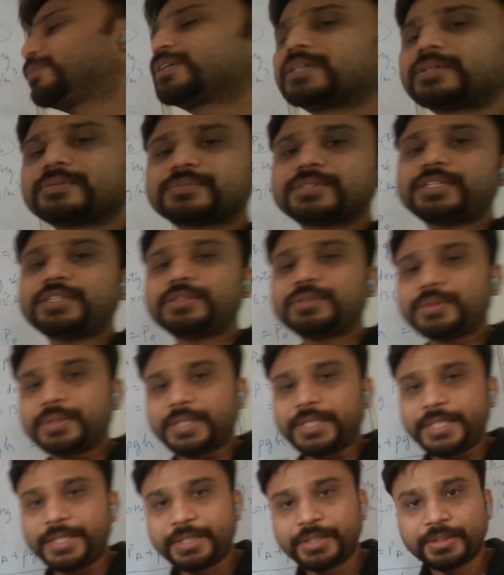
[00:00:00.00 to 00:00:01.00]
becomes a
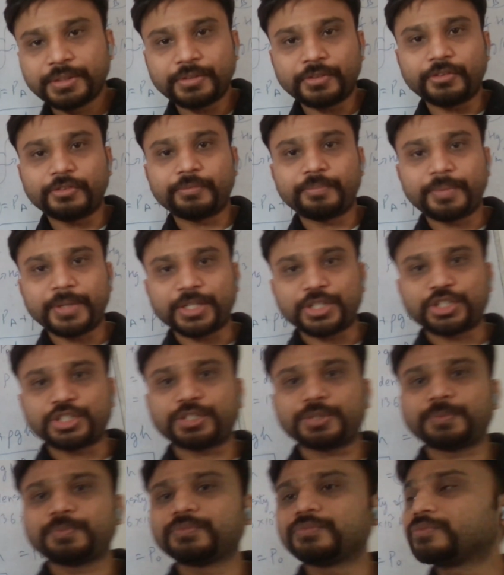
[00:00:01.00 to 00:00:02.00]
unit of
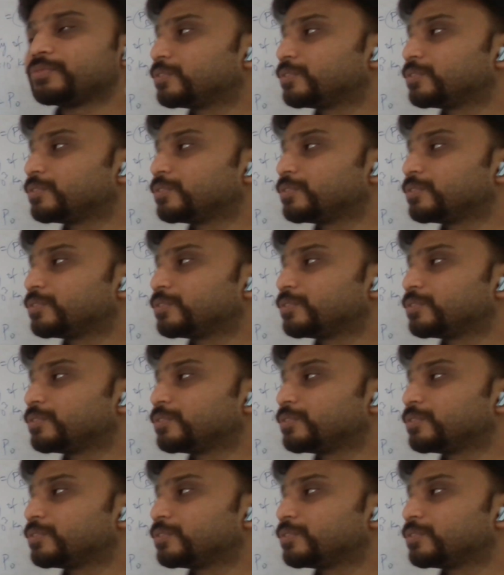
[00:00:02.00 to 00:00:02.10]
pressure.